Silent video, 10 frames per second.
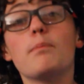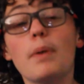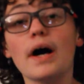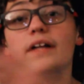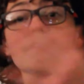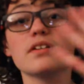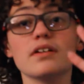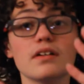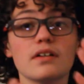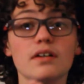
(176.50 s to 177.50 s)
But
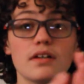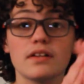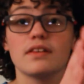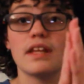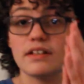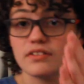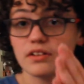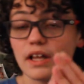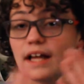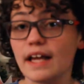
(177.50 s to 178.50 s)
they
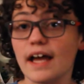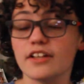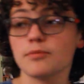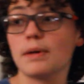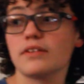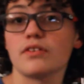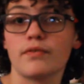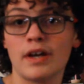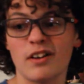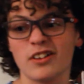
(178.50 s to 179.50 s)
still had aspects
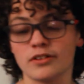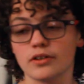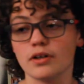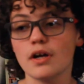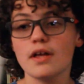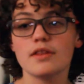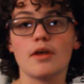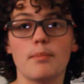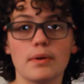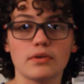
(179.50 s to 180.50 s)
of character
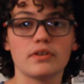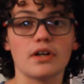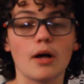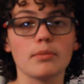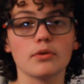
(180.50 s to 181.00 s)
that built it up.